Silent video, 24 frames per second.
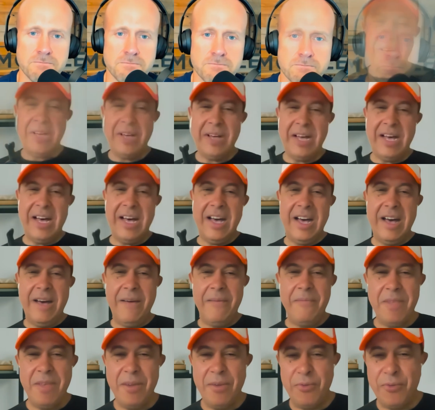
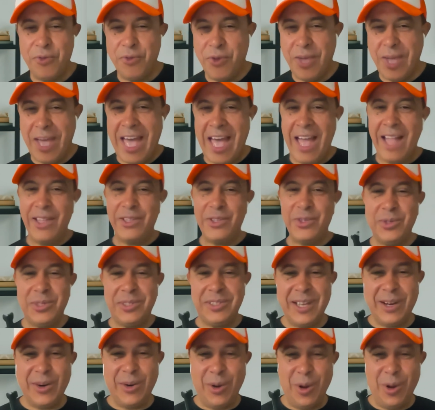If you had to
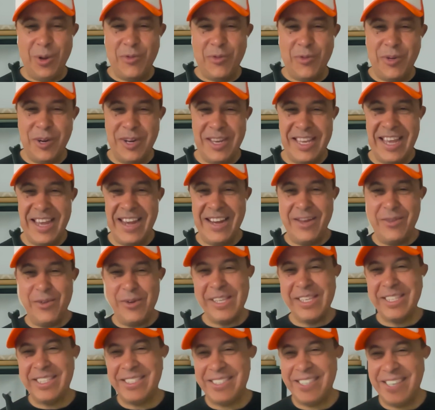start all over again in
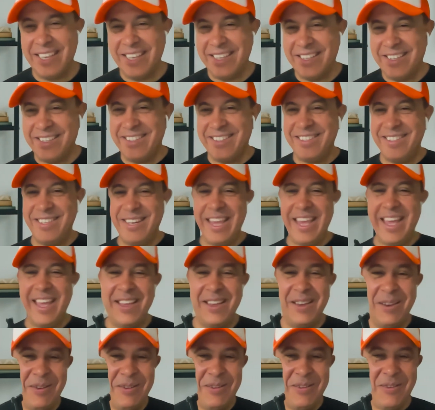real estate
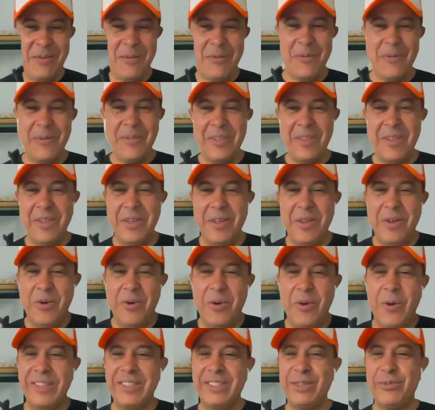today,
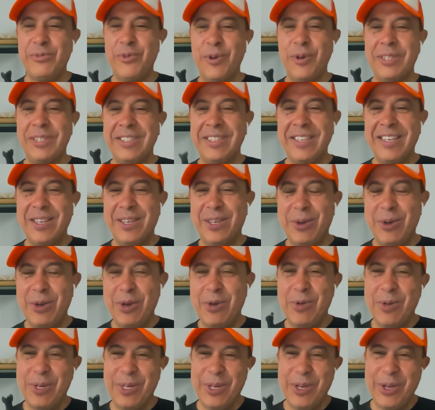what's the first thing you
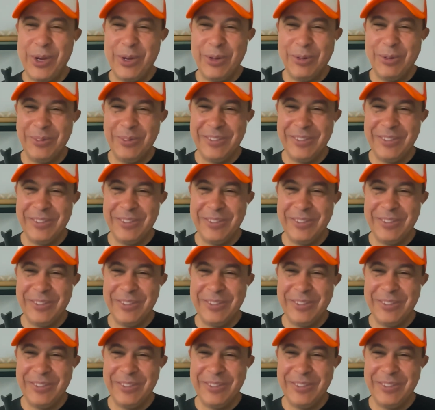would do?